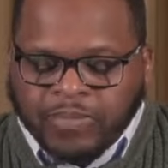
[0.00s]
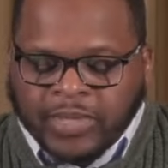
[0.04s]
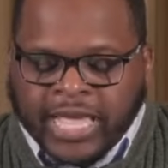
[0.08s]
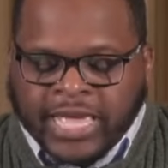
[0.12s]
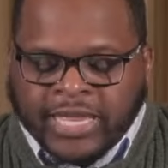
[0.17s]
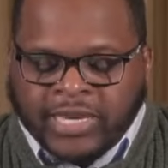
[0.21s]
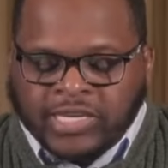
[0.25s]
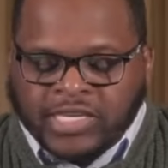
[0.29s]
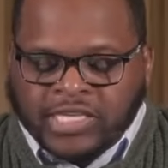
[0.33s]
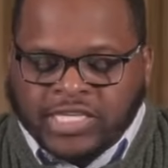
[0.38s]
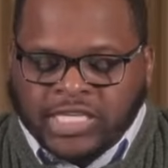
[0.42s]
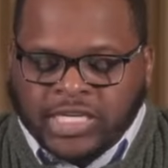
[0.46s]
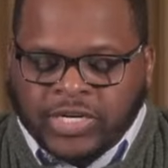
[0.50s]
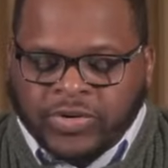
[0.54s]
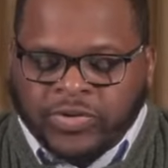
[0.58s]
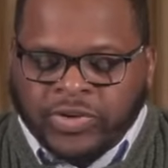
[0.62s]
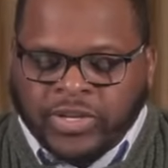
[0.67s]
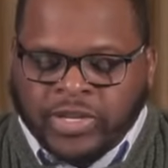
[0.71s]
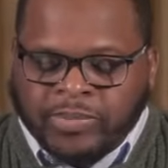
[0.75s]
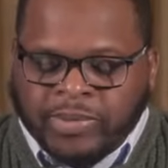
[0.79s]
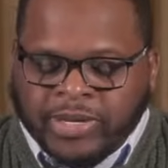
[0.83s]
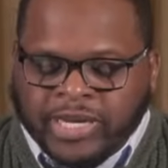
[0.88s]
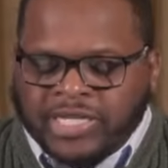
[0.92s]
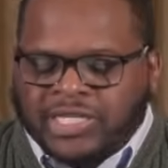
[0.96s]
and
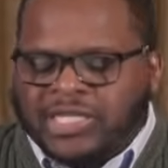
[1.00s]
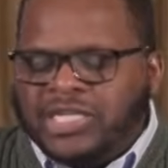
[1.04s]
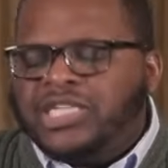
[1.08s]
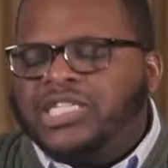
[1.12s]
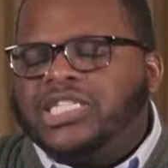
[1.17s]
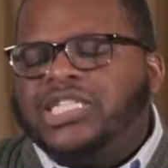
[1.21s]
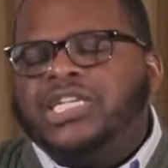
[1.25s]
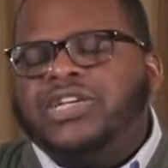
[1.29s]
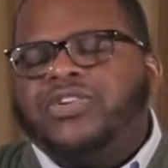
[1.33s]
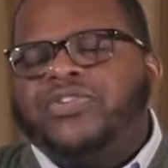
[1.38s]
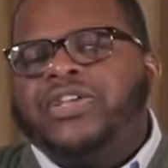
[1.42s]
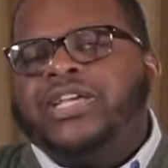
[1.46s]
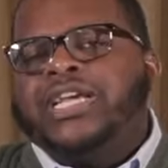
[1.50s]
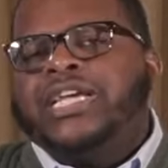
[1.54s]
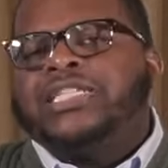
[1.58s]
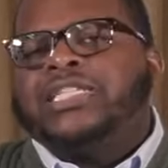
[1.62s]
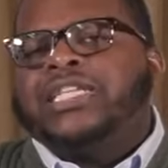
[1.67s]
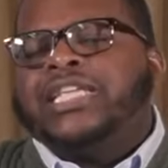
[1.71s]
Assyria because Assyria is